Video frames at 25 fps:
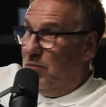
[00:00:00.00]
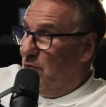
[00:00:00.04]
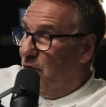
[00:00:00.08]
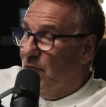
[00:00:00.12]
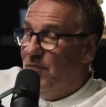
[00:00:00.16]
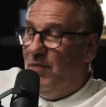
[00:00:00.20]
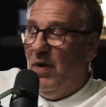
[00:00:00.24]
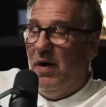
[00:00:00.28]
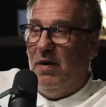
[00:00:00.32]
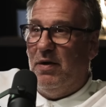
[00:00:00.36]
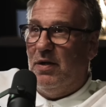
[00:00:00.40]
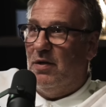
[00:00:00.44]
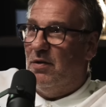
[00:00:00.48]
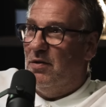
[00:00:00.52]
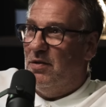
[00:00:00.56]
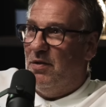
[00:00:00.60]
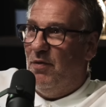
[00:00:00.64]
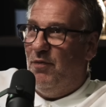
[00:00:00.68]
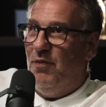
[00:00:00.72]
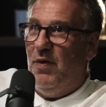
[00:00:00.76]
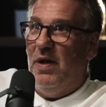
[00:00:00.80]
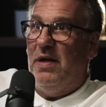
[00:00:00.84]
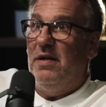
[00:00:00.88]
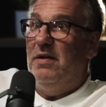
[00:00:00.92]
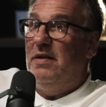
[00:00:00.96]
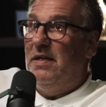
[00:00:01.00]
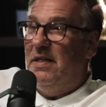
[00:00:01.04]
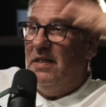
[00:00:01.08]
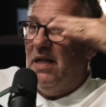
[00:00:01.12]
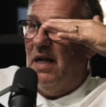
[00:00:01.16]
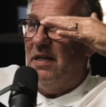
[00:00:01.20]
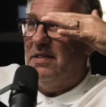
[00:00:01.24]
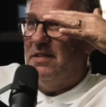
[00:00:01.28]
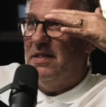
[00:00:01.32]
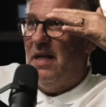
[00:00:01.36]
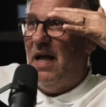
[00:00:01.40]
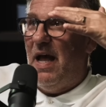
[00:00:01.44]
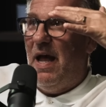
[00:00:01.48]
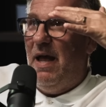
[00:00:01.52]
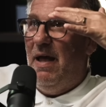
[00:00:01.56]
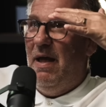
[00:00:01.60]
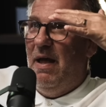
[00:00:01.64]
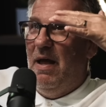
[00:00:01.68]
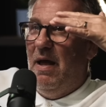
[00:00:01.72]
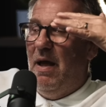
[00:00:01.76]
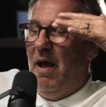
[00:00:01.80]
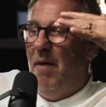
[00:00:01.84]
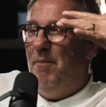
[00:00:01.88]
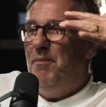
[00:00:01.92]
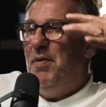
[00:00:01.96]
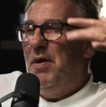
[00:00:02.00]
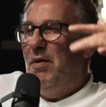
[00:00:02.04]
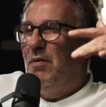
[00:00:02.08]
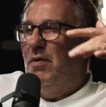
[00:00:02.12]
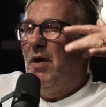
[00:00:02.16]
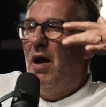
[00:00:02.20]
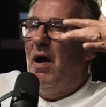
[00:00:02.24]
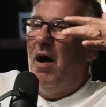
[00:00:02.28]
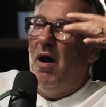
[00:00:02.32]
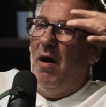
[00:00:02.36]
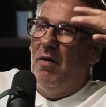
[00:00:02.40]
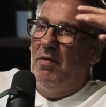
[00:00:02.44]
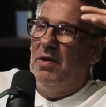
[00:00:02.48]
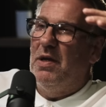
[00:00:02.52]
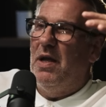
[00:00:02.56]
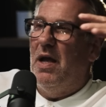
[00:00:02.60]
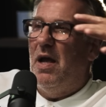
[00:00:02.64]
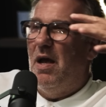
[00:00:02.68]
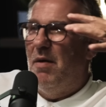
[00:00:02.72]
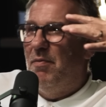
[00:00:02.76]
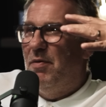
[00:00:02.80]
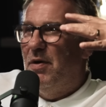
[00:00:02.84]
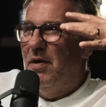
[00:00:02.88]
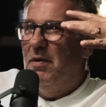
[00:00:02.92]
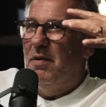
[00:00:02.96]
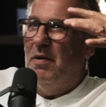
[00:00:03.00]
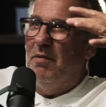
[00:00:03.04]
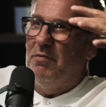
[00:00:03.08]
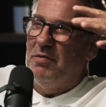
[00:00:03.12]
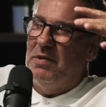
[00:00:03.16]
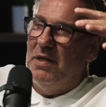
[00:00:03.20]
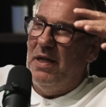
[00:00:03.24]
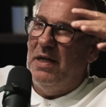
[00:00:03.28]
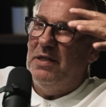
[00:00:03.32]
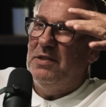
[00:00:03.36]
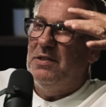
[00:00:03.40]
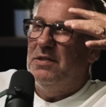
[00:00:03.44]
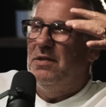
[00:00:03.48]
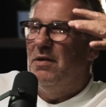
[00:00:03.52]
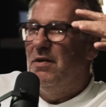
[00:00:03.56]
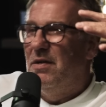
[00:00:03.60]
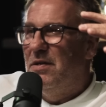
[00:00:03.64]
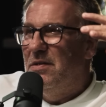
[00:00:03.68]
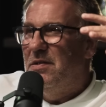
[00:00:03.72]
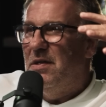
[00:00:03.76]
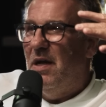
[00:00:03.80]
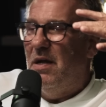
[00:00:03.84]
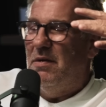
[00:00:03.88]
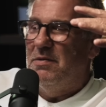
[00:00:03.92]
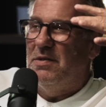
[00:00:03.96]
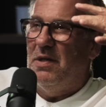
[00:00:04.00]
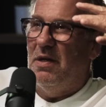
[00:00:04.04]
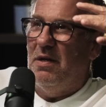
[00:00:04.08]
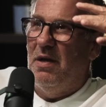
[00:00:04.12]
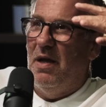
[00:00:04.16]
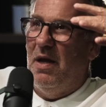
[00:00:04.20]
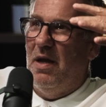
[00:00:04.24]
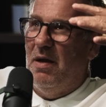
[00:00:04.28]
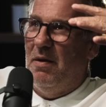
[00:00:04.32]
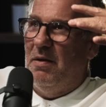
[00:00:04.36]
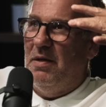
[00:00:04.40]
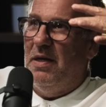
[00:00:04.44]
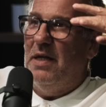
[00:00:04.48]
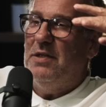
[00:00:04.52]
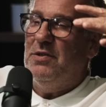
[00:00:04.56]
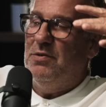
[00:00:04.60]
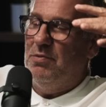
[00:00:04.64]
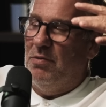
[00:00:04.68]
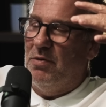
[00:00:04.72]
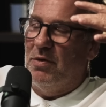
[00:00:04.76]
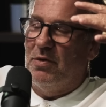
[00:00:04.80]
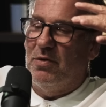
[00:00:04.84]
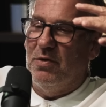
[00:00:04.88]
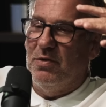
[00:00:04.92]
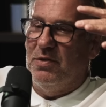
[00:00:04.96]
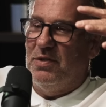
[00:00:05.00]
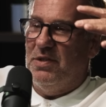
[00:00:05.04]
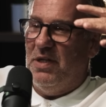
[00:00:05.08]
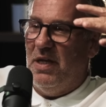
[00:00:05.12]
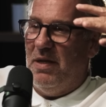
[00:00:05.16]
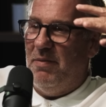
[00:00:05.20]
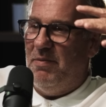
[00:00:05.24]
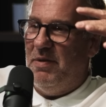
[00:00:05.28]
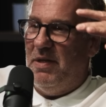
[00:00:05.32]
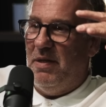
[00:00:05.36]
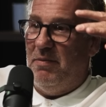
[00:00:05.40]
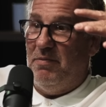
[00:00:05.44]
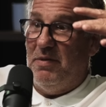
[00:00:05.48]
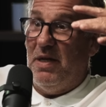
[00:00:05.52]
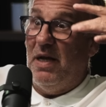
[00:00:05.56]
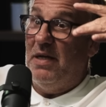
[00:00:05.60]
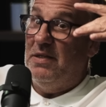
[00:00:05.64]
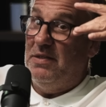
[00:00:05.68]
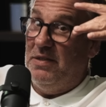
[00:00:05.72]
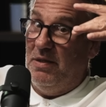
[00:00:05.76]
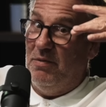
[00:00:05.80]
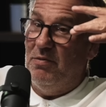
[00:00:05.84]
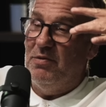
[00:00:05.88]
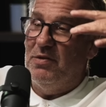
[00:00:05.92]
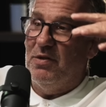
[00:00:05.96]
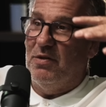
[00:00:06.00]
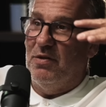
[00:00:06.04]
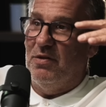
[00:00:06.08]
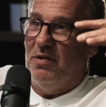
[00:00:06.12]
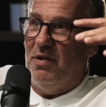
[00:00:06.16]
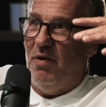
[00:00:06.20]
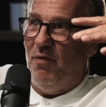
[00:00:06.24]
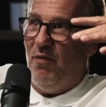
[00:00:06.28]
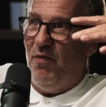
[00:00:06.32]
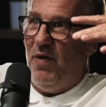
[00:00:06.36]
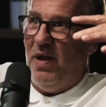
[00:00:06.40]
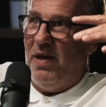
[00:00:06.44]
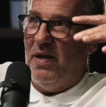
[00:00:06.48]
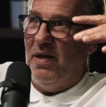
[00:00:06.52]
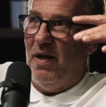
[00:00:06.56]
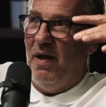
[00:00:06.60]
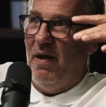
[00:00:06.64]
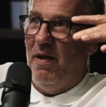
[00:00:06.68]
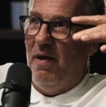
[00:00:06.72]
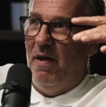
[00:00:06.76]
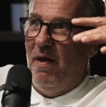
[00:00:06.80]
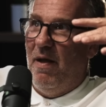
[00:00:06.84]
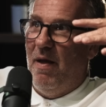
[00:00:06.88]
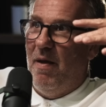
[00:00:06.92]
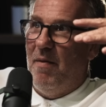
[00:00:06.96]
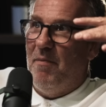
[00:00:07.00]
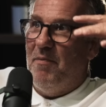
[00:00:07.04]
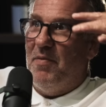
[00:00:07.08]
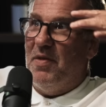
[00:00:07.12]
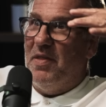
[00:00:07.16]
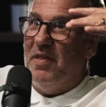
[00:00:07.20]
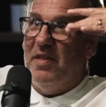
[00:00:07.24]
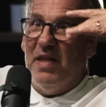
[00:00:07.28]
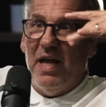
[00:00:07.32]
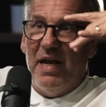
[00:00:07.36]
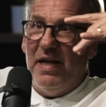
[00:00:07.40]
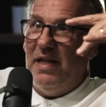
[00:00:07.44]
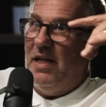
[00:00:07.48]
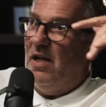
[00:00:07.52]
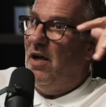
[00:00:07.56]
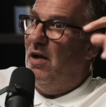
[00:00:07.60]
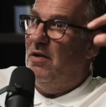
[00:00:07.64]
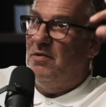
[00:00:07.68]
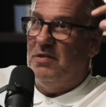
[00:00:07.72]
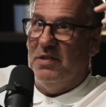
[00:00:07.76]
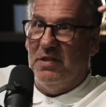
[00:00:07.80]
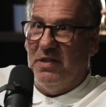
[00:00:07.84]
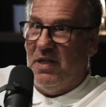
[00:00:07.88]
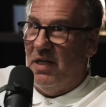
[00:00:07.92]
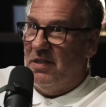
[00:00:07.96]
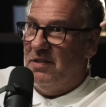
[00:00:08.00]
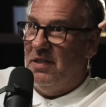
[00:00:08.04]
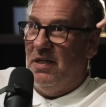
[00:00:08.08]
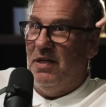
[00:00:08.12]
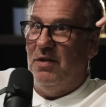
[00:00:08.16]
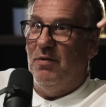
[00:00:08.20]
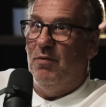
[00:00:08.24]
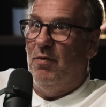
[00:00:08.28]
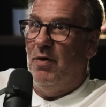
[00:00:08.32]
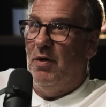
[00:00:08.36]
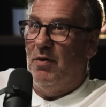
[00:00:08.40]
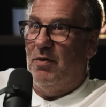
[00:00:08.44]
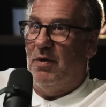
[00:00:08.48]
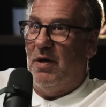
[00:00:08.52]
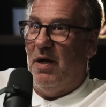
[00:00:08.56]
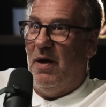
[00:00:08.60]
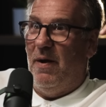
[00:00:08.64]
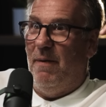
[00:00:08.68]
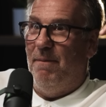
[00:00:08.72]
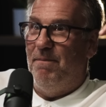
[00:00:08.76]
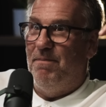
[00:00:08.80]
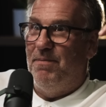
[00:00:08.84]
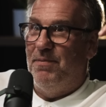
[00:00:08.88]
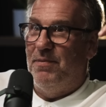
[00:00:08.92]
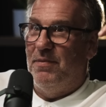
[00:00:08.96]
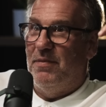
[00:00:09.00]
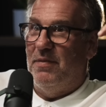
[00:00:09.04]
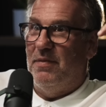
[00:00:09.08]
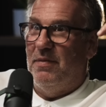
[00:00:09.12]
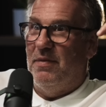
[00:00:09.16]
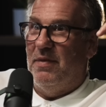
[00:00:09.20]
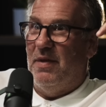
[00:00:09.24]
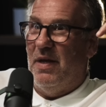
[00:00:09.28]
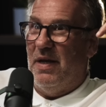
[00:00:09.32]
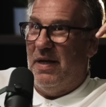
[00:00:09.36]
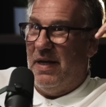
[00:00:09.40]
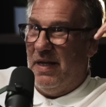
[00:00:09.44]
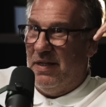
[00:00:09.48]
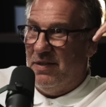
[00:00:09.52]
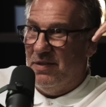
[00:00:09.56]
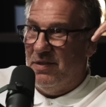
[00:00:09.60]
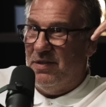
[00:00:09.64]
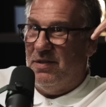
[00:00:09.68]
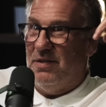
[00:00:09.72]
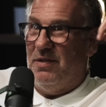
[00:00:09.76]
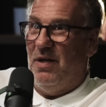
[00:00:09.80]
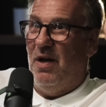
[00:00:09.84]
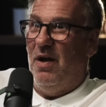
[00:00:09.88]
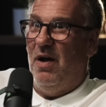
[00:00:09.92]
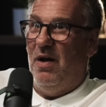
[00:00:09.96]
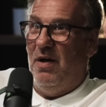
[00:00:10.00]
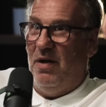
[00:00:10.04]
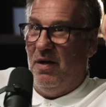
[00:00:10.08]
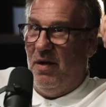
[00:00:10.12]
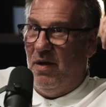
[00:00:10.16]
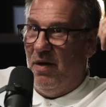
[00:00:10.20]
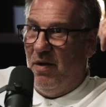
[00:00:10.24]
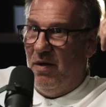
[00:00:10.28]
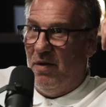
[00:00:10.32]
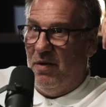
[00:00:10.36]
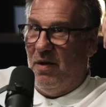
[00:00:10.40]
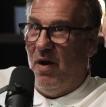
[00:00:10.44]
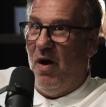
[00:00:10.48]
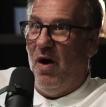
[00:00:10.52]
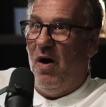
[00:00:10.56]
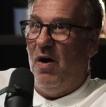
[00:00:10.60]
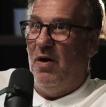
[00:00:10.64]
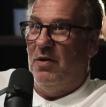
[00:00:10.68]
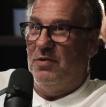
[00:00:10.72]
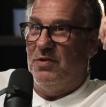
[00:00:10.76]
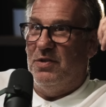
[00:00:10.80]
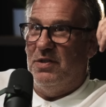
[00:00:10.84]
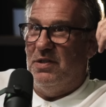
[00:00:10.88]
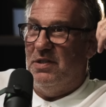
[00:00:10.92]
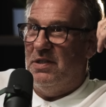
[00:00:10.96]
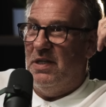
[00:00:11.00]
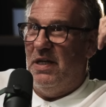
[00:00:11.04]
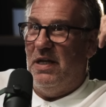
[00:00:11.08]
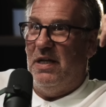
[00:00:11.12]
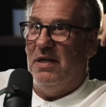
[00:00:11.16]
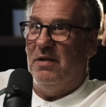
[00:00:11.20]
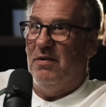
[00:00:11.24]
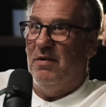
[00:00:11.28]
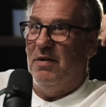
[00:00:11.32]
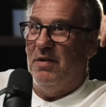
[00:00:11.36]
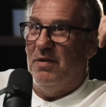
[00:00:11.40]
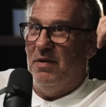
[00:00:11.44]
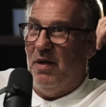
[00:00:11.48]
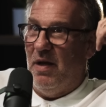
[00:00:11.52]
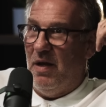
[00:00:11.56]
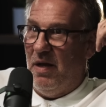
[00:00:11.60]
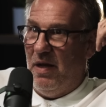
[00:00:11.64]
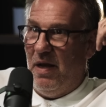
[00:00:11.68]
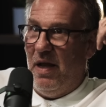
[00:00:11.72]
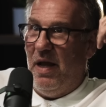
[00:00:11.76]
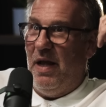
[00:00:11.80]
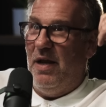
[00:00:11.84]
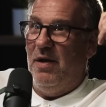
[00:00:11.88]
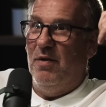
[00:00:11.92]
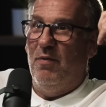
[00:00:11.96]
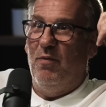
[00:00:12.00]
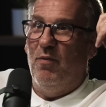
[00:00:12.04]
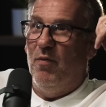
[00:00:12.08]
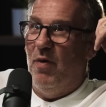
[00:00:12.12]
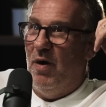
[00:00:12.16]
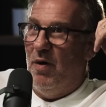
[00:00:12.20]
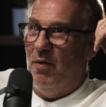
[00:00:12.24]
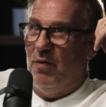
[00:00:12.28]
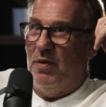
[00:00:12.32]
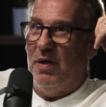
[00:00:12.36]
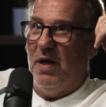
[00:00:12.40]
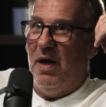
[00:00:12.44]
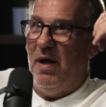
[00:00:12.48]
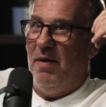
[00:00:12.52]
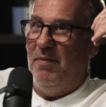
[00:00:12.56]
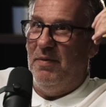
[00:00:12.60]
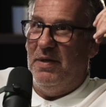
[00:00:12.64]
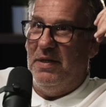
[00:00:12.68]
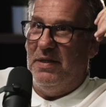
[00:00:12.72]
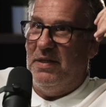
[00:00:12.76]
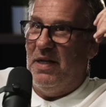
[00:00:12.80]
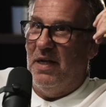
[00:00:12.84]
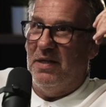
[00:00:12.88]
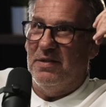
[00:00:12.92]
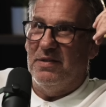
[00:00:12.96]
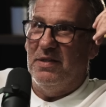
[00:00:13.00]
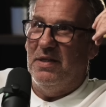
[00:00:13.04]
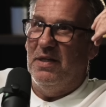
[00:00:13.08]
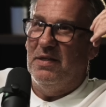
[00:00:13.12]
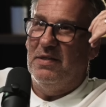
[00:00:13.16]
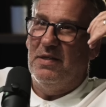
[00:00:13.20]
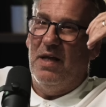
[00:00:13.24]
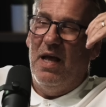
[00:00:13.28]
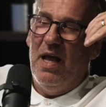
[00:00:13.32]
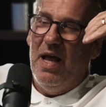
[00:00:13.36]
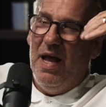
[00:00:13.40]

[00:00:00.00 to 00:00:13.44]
very good defender, and he does that. And people go, oh, yeah, but it was Leicester and so, so. Leicester were a good team in them days. He was a good defender. But then he goes and does it in the World Cup against Argentina in the World Cup. He does it.